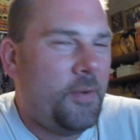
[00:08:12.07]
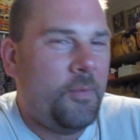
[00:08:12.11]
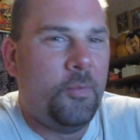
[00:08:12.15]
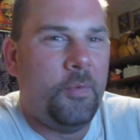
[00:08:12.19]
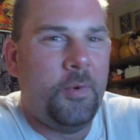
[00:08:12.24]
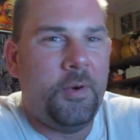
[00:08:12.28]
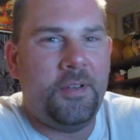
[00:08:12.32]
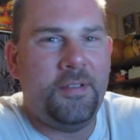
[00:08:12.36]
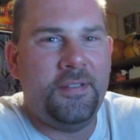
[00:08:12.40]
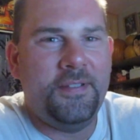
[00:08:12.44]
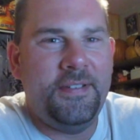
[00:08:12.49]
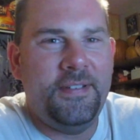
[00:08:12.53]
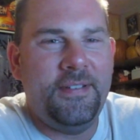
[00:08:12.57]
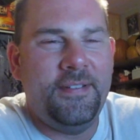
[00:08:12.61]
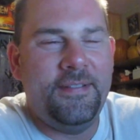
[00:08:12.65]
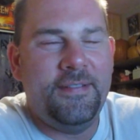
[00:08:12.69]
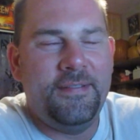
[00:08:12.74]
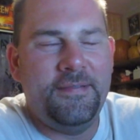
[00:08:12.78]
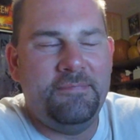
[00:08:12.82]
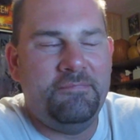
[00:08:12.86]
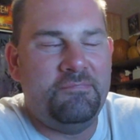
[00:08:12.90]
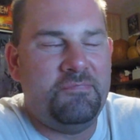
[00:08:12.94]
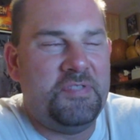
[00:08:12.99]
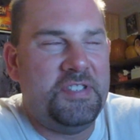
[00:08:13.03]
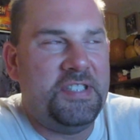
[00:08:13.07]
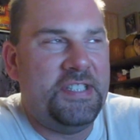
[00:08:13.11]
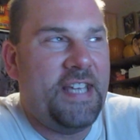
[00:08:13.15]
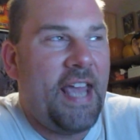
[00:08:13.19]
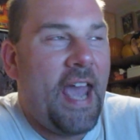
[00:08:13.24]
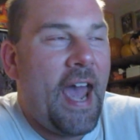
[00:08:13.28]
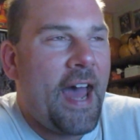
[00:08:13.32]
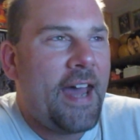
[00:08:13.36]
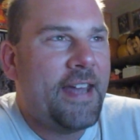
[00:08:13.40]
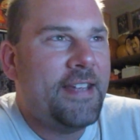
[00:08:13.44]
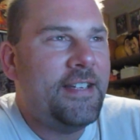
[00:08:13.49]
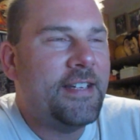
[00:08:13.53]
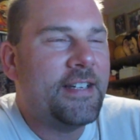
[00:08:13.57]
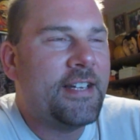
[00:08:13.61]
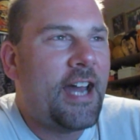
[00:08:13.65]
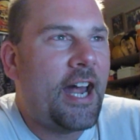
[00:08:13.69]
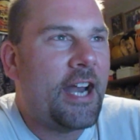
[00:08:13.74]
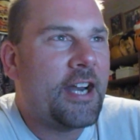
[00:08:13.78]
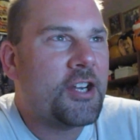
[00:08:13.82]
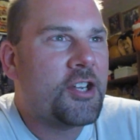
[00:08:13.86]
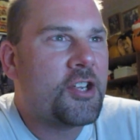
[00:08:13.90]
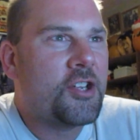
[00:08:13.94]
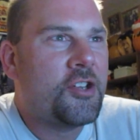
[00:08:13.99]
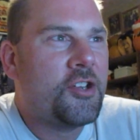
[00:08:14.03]
Well, yeah, you
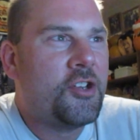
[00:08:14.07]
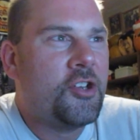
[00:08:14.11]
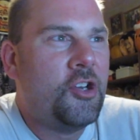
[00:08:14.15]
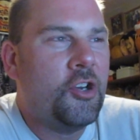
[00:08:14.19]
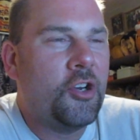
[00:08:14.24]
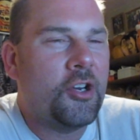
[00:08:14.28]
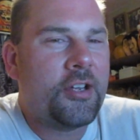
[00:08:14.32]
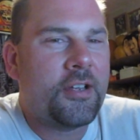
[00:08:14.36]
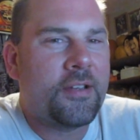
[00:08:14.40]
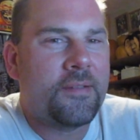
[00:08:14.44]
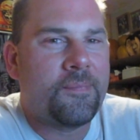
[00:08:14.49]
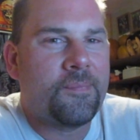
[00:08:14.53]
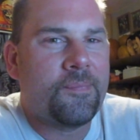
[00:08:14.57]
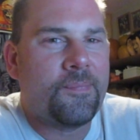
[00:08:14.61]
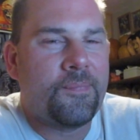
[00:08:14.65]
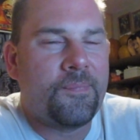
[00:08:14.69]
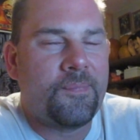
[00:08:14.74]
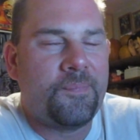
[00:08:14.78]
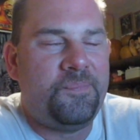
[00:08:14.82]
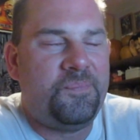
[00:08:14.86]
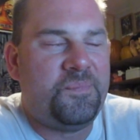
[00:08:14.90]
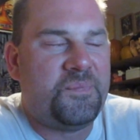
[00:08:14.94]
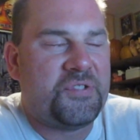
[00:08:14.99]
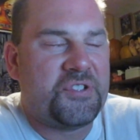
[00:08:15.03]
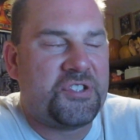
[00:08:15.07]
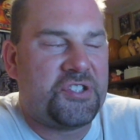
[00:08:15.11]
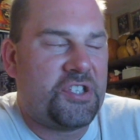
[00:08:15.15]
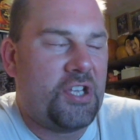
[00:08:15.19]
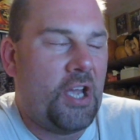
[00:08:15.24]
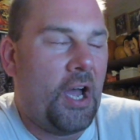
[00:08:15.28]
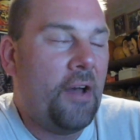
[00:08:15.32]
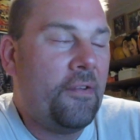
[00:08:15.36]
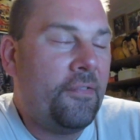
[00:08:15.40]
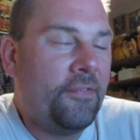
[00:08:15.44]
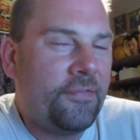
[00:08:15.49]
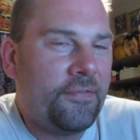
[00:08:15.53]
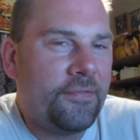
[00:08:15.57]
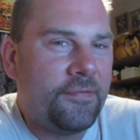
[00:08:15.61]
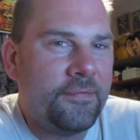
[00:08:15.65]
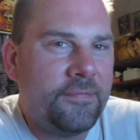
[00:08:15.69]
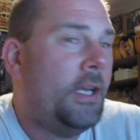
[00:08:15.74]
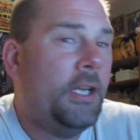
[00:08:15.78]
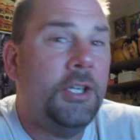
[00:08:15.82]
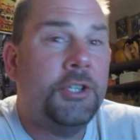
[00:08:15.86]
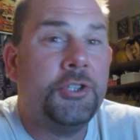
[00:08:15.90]
gotta cook stuff.